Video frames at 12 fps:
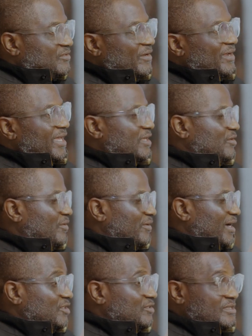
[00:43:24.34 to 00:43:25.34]
So I
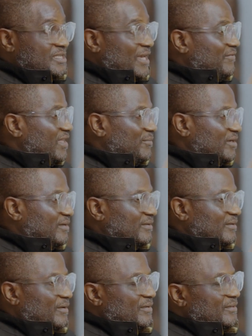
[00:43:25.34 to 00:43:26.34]
used to save them
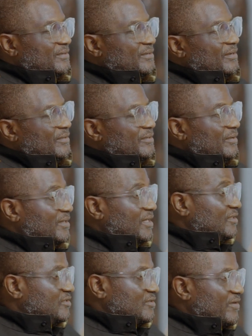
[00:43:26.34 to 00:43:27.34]
on
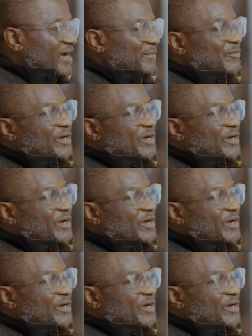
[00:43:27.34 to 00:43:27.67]
Instagram and